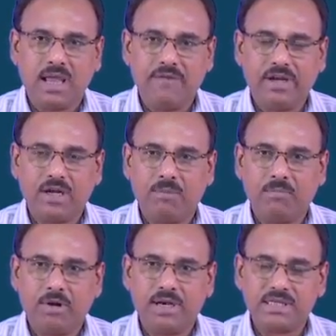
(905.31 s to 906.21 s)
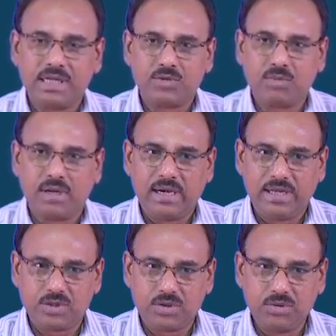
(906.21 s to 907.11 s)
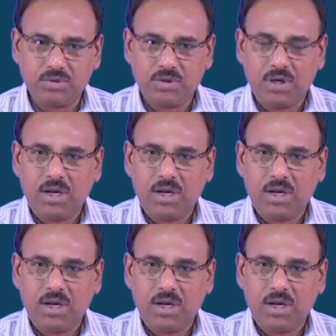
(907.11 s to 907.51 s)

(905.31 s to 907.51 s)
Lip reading: having components x 1 and x 2.